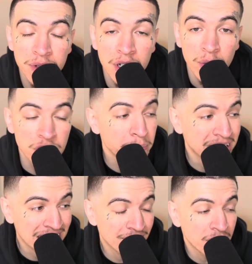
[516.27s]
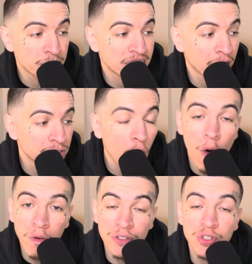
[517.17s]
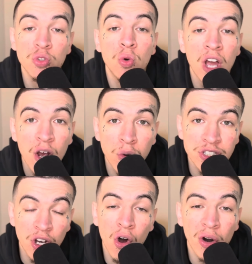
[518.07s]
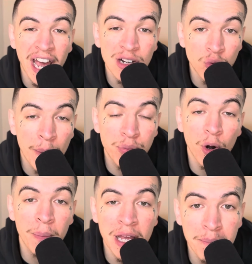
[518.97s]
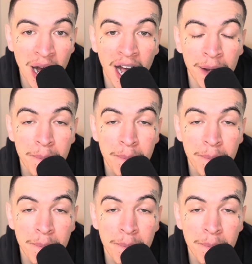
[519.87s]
which means give themselves over to what's called a reprobate mind.